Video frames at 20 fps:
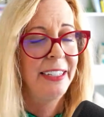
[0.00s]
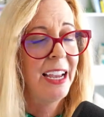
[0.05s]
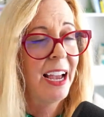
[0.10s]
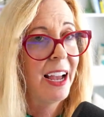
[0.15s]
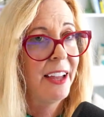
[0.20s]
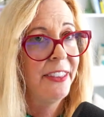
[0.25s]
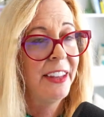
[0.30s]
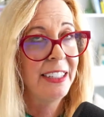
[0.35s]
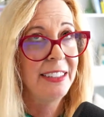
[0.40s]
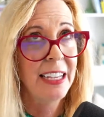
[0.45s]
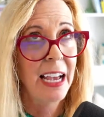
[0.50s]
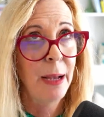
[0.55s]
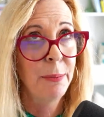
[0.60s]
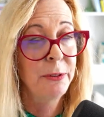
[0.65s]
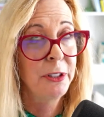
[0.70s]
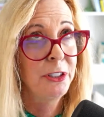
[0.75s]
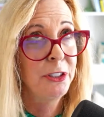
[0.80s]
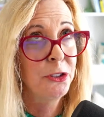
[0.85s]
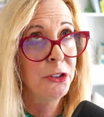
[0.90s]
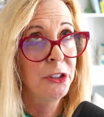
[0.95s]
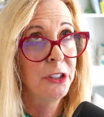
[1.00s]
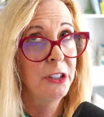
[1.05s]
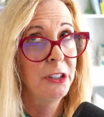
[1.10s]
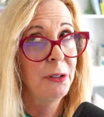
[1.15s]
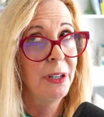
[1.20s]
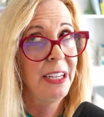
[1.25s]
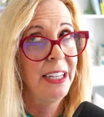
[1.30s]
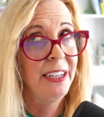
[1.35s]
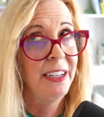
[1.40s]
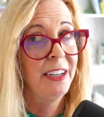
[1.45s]
Yeah, and that's absolutely
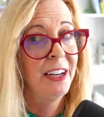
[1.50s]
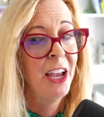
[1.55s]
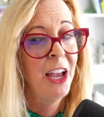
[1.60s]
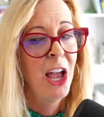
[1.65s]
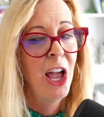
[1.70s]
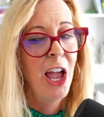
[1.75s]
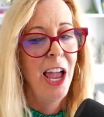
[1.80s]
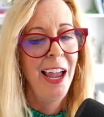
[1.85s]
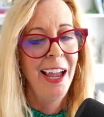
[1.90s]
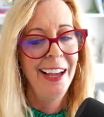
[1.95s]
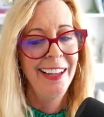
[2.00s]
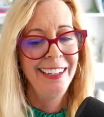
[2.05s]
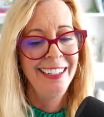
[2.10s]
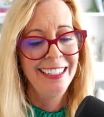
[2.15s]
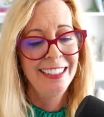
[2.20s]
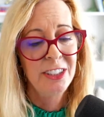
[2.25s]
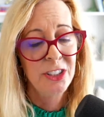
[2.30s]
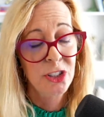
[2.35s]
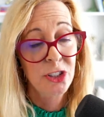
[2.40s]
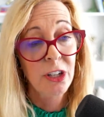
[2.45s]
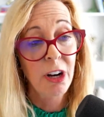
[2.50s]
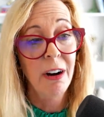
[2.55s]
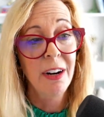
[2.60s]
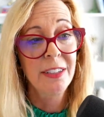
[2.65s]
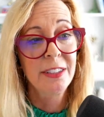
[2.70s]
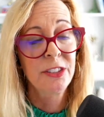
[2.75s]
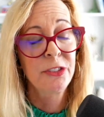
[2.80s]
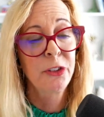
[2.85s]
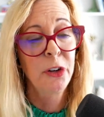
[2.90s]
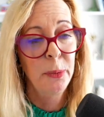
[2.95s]
true. And it
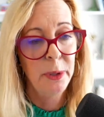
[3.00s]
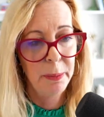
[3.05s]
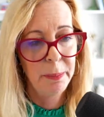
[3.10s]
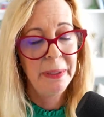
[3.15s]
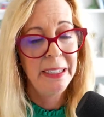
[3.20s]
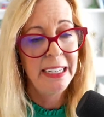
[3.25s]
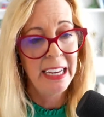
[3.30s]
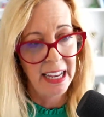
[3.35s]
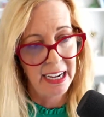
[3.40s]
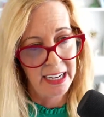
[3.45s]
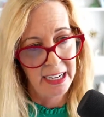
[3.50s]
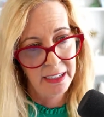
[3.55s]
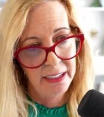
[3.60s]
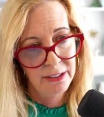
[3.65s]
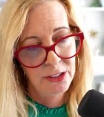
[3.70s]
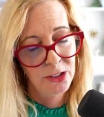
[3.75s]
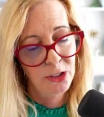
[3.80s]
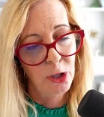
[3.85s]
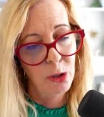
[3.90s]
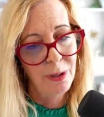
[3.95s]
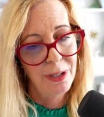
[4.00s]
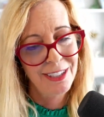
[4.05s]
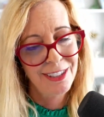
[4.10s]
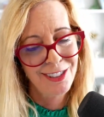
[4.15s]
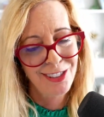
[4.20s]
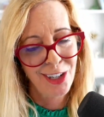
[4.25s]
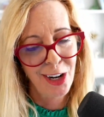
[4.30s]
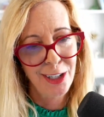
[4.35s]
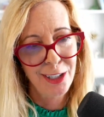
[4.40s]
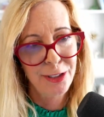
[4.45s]
starts from the beginning. So it
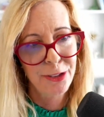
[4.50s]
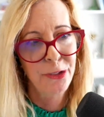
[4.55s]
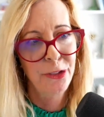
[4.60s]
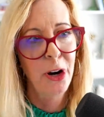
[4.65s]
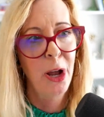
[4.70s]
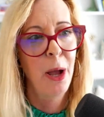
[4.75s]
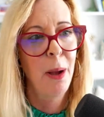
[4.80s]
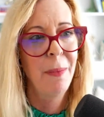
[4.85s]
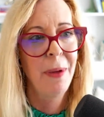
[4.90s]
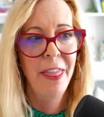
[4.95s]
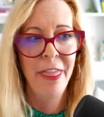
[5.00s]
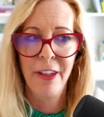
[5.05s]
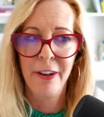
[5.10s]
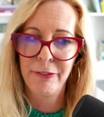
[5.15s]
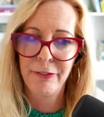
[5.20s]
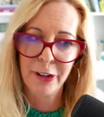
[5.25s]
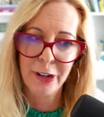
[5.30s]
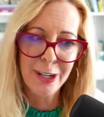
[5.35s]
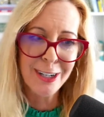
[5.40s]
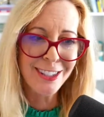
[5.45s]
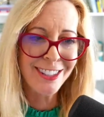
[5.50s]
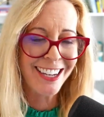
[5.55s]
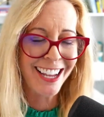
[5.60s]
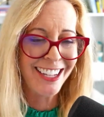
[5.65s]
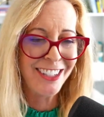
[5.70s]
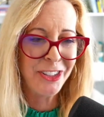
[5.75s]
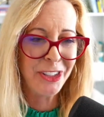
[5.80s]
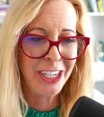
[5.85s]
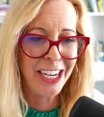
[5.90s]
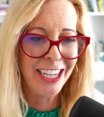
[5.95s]
starts from the first
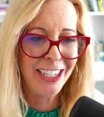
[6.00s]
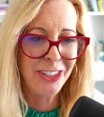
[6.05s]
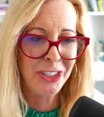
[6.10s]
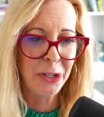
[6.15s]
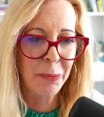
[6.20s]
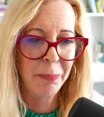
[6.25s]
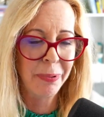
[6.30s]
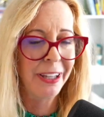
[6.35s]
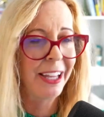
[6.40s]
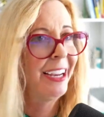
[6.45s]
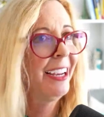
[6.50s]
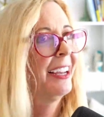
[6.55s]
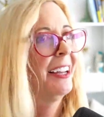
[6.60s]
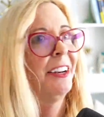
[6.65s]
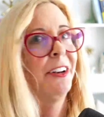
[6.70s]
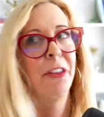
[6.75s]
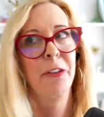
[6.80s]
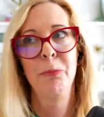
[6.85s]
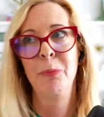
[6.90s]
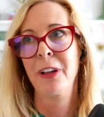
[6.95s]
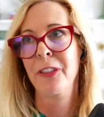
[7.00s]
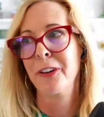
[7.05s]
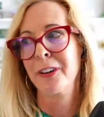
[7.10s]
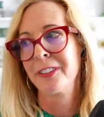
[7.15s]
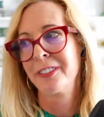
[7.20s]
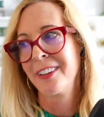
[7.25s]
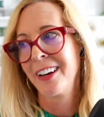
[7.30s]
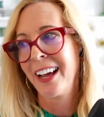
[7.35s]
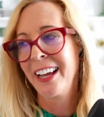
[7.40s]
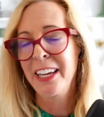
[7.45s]
education plan, whether
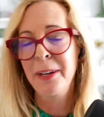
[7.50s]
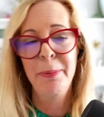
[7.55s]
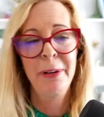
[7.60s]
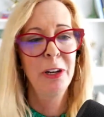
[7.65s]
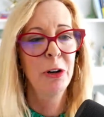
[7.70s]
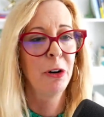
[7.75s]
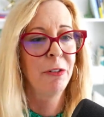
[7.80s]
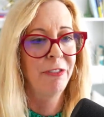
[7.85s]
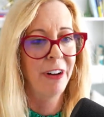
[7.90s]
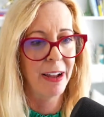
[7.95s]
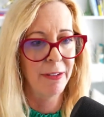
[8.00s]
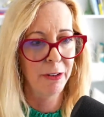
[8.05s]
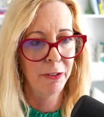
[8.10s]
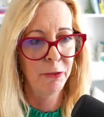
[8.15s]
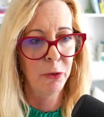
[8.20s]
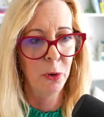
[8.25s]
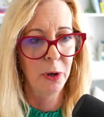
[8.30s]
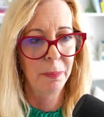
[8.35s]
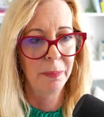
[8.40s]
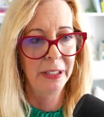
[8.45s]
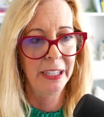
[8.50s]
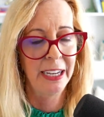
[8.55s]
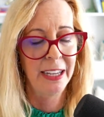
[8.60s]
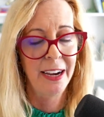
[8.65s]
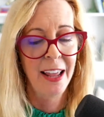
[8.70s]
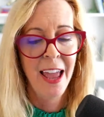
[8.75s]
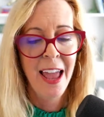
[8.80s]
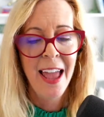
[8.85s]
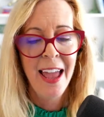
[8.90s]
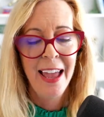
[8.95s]
it's an IEP or a 504 plan.